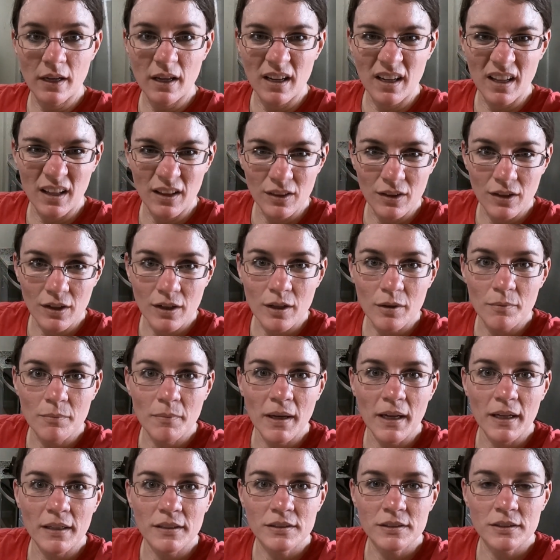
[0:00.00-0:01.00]
and I look a
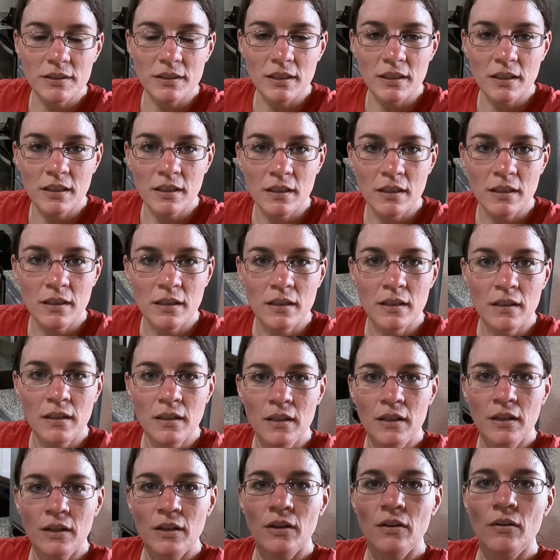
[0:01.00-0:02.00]
mess.
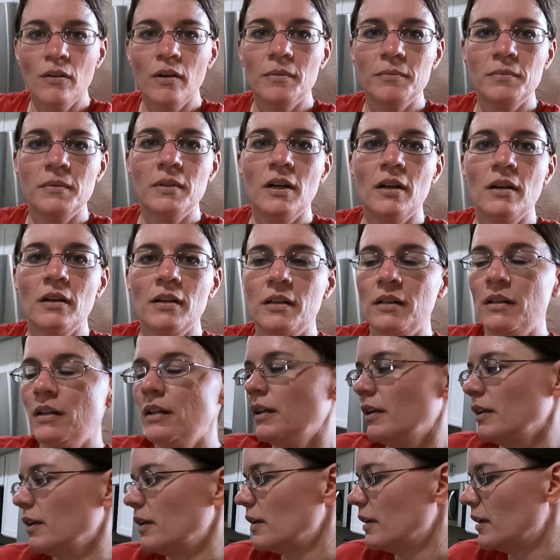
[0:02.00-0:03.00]
No, I'm talking.
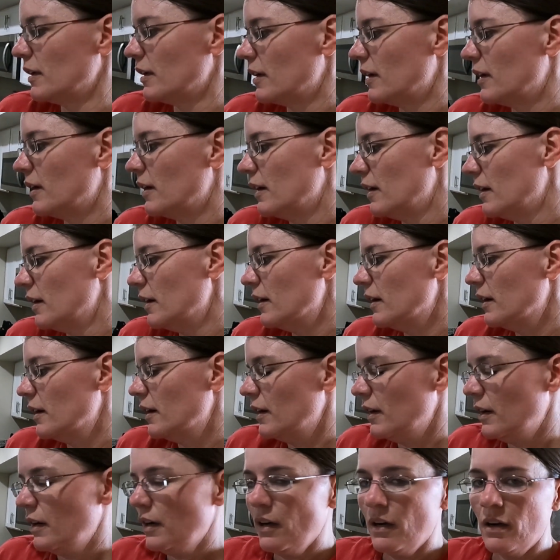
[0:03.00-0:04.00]

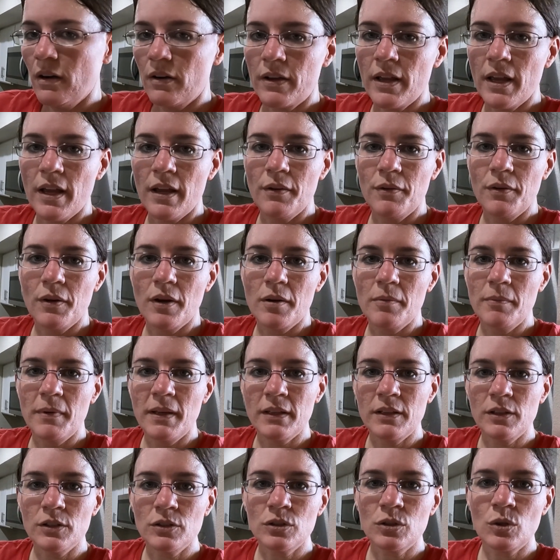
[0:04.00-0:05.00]
Okay, we gotta
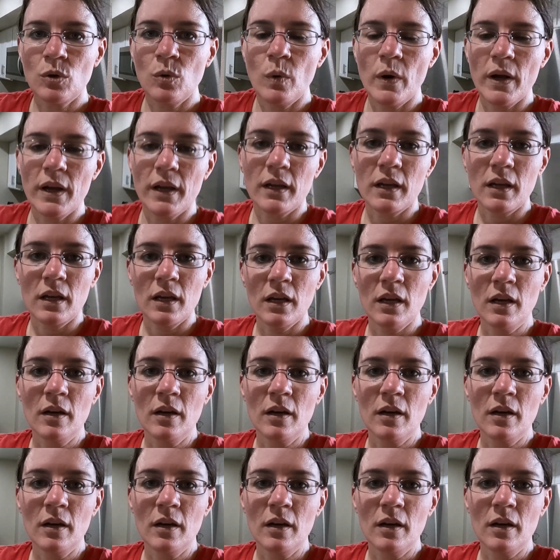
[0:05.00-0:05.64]
make this quick.